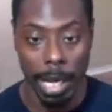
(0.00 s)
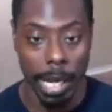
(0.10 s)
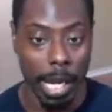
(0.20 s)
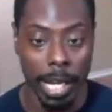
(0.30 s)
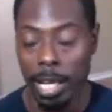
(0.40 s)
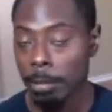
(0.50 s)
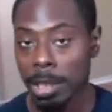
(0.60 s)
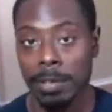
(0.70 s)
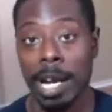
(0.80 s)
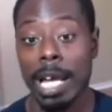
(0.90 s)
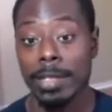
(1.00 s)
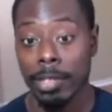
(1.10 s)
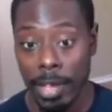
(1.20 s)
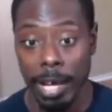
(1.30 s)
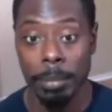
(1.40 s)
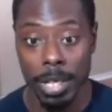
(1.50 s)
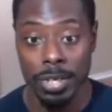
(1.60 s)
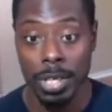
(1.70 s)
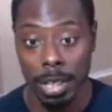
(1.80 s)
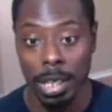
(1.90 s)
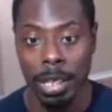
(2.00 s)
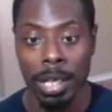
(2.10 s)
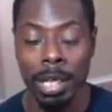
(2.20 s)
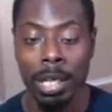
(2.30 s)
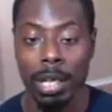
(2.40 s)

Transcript: Like I can't believe I got that much done